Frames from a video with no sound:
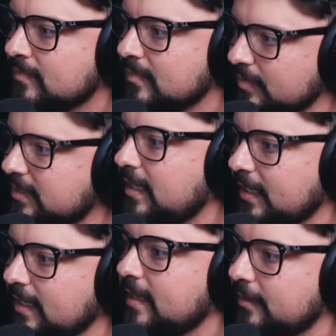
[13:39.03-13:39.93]
But then
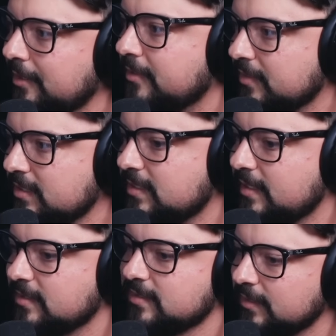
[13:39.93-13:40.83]
again, I don't know. These
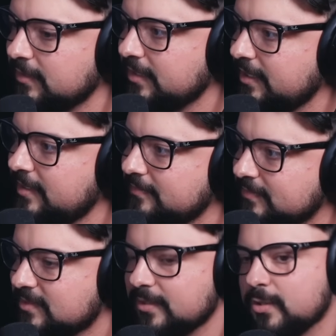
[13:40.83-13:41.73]
days, it's a
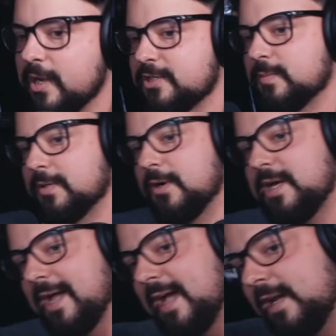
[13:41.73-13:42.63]
little questionable.
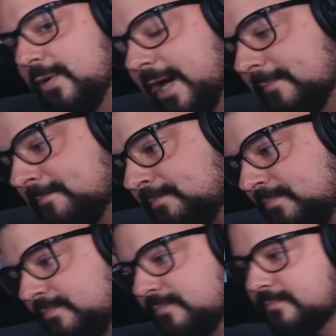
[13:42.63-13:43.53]
Okay, anyway.
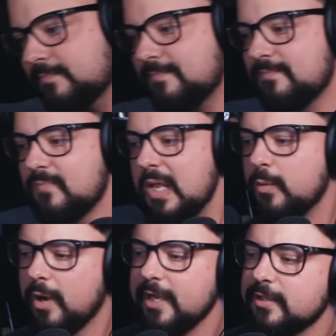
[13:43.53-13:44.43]

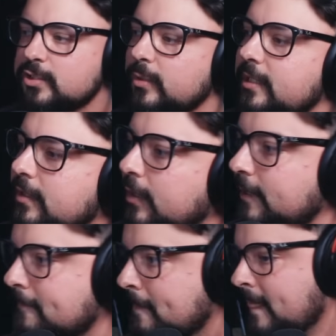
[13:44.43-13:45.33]
Why else would he do it?